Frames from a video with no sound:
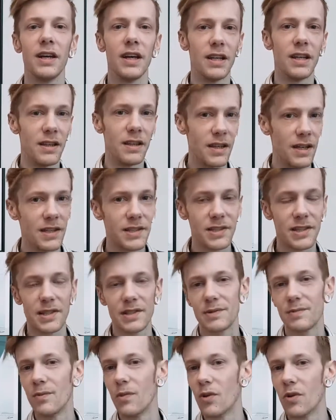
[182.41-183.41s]
In this,
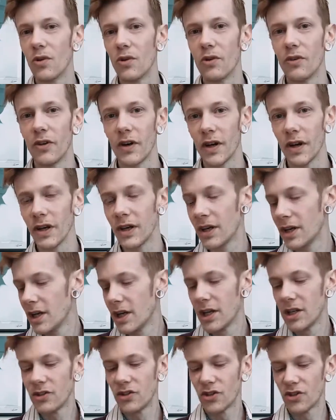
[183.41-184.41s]
it's more of a
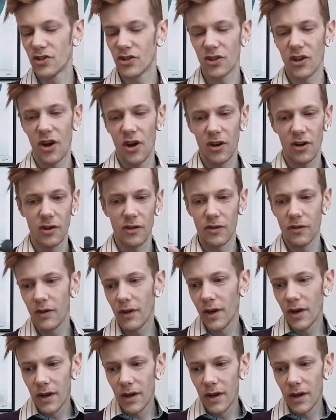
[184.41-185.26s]
just kind of